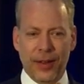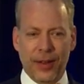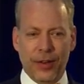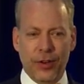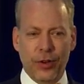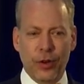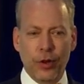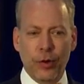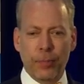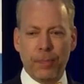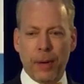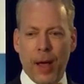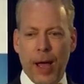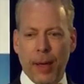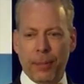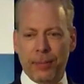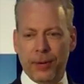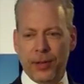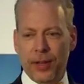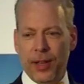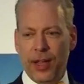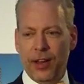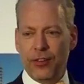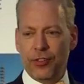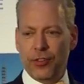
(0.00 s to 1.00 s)
New
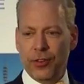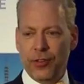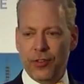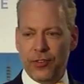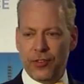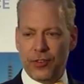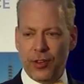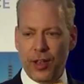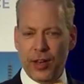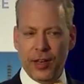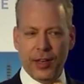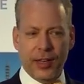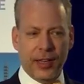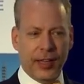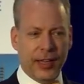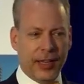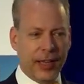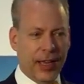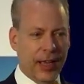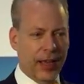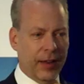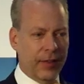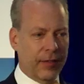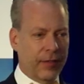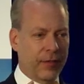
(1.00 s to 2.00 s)
populations suddenly
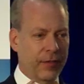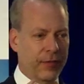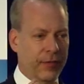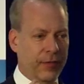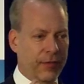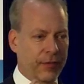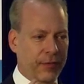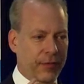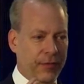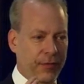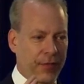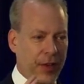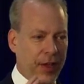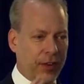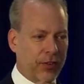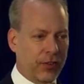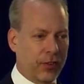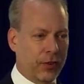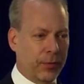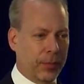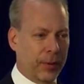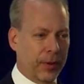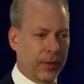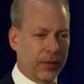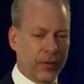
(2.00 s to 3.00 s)
get
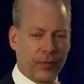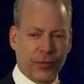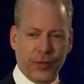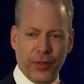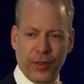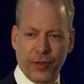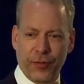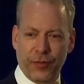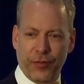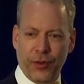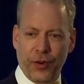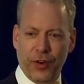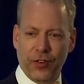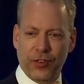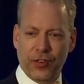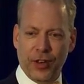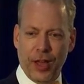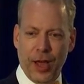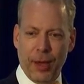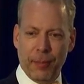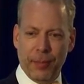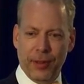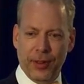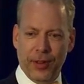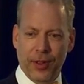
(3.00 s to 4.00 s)
vegetables for the first
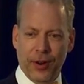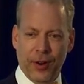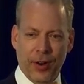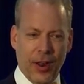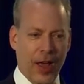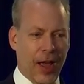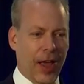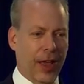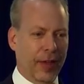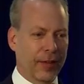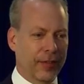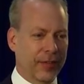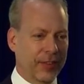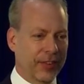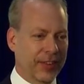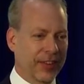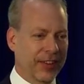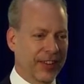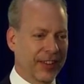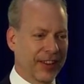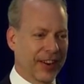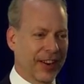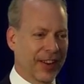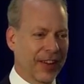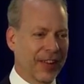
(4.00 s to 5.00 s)
time in their lives.
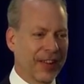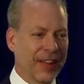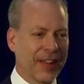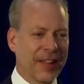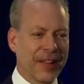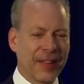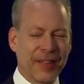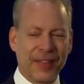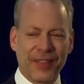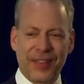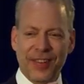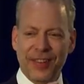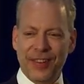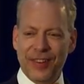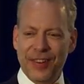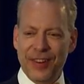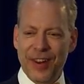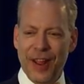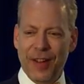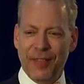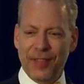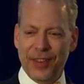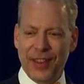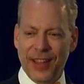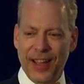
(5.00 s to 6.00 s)
You know, these are
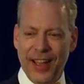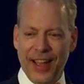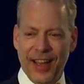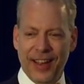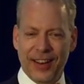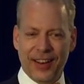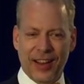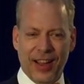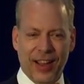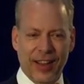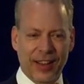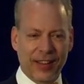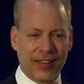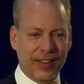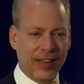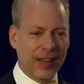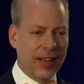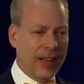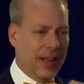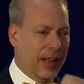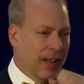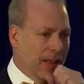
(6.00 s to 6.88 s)
never the headlines.